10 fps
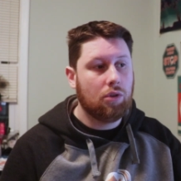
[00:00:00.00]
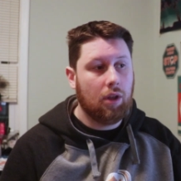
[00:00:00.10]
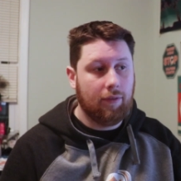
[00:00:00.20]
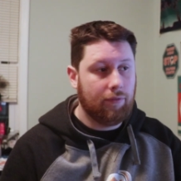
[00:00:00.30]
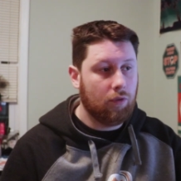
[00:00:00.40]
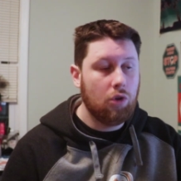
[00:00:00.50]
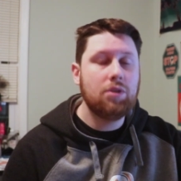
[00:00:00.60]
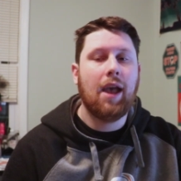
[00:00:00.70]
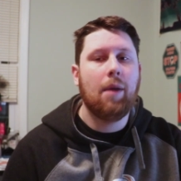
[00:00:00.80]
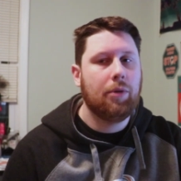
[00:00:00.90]
If
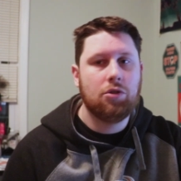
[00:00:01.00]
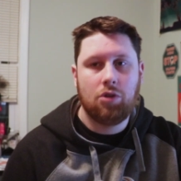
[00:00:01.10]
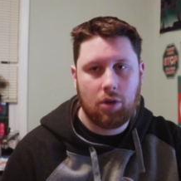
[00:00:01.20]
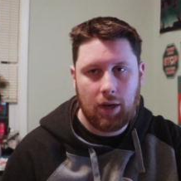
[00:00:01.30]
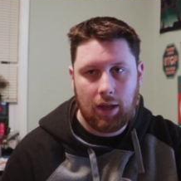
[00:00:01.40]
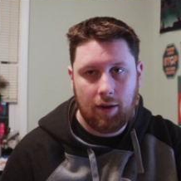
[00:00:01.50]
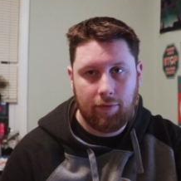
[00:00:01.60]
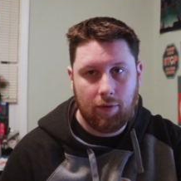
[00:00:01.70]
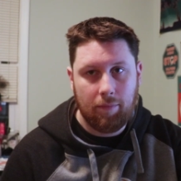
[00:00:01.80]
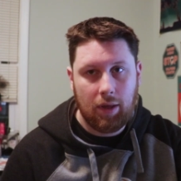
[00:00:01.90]
news happens, you're going to get it
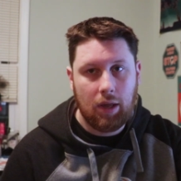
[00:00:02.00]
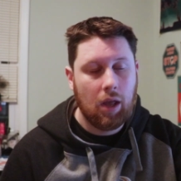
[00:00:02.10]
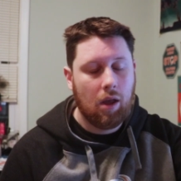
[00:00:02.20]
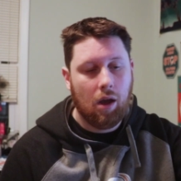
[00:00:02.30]
from me.